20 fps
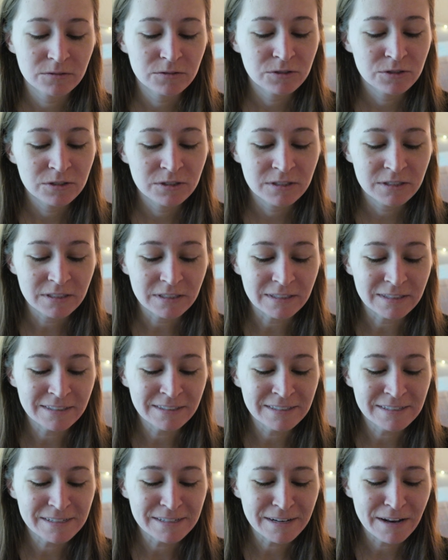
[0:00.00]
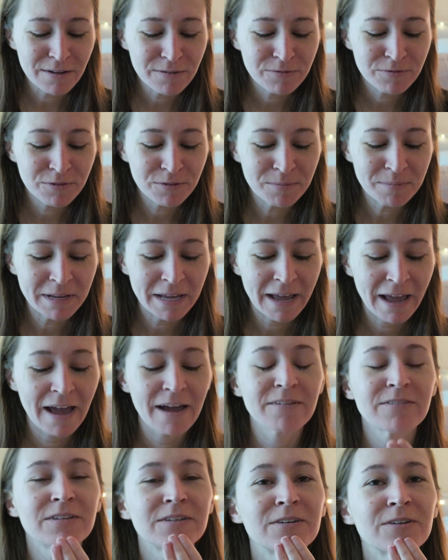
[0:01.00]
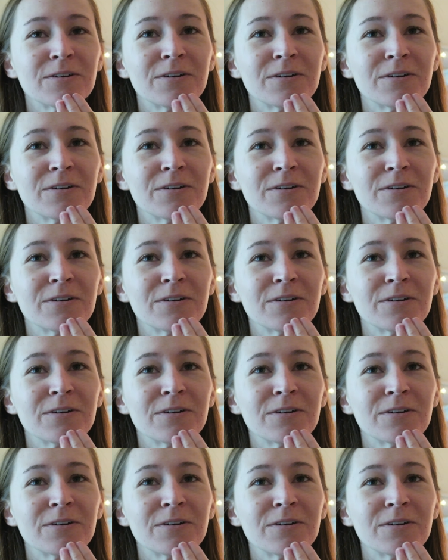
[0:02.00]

just isn't enough for me. I have to do